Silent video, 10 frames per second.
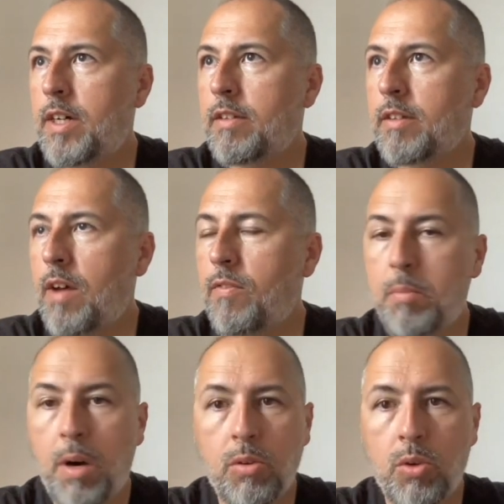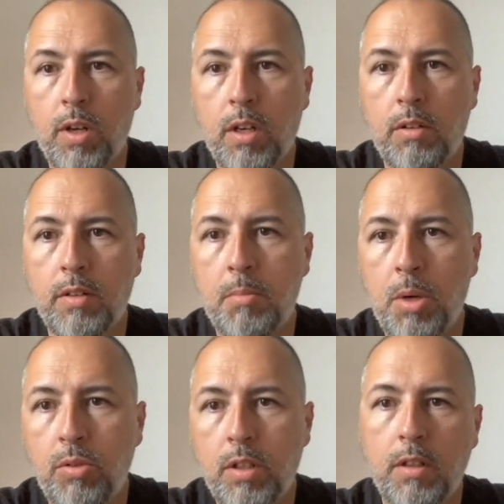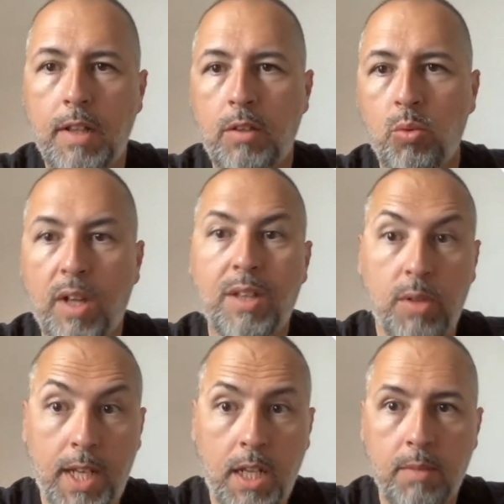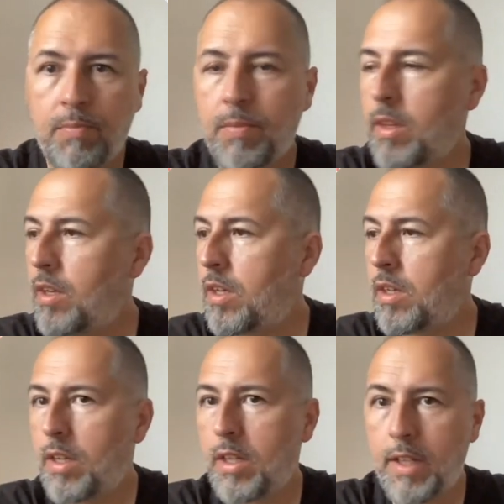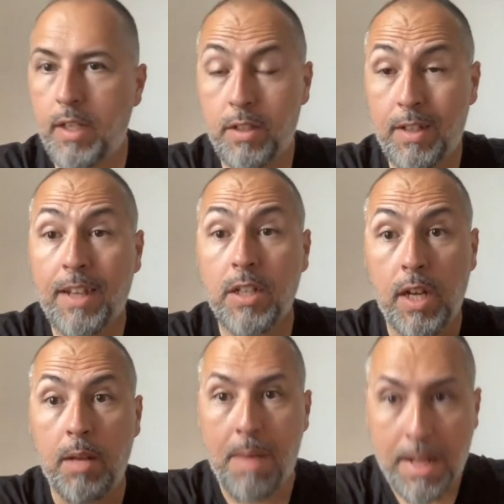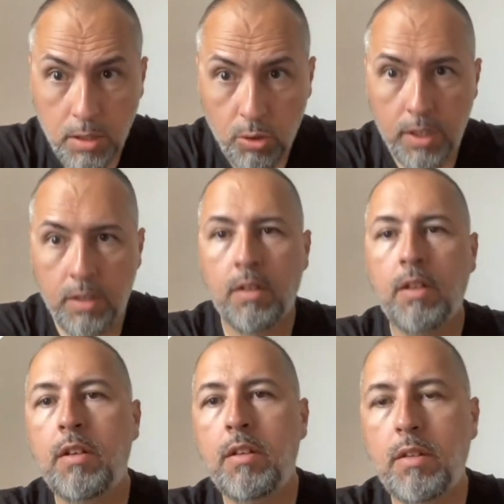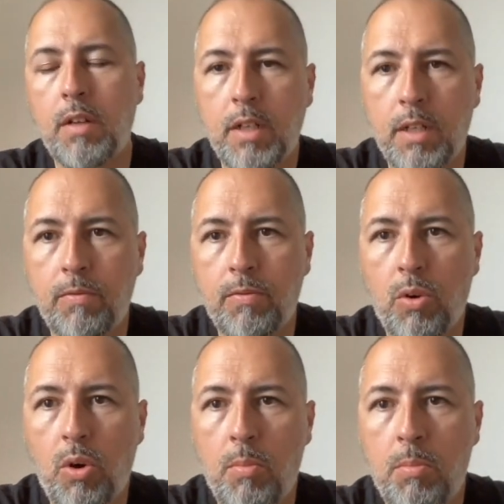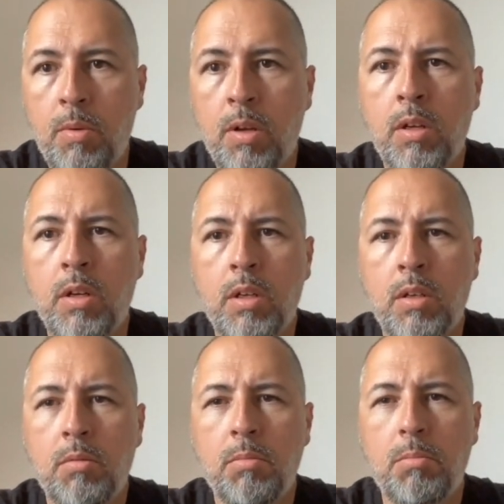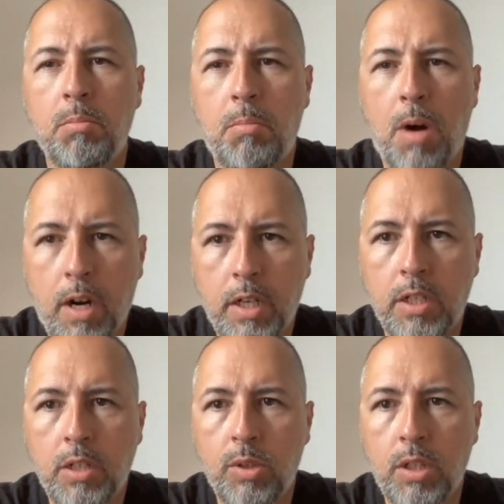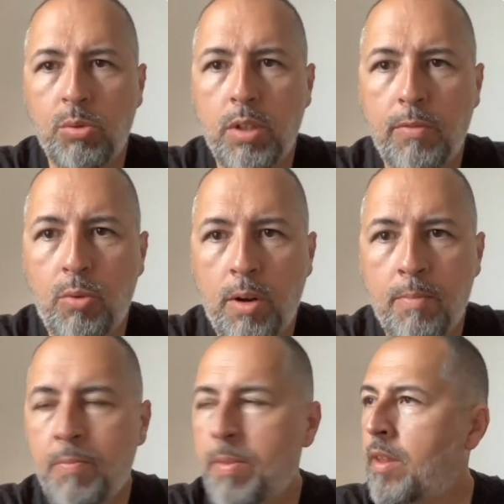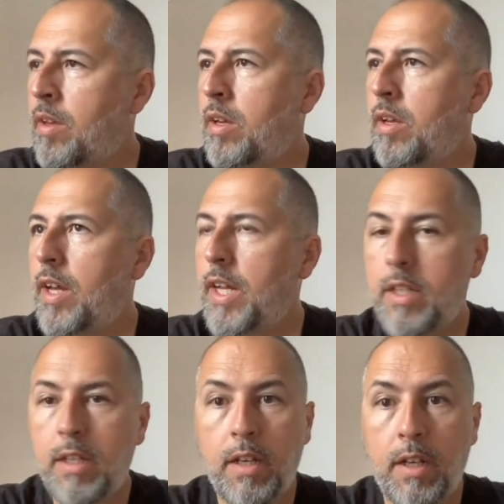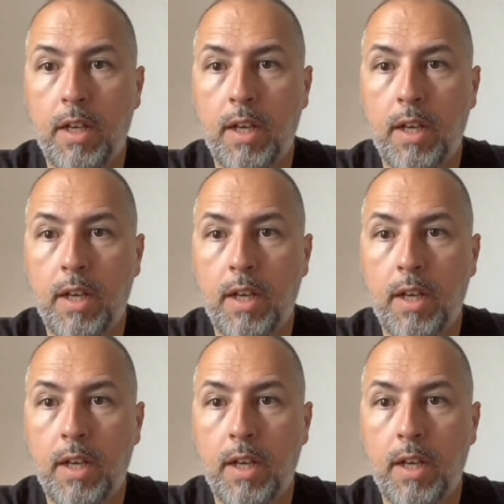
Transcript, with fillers: uh, stuff about Google Consent Mode. That's what you need. It's actually mandatory starting from March 2024. And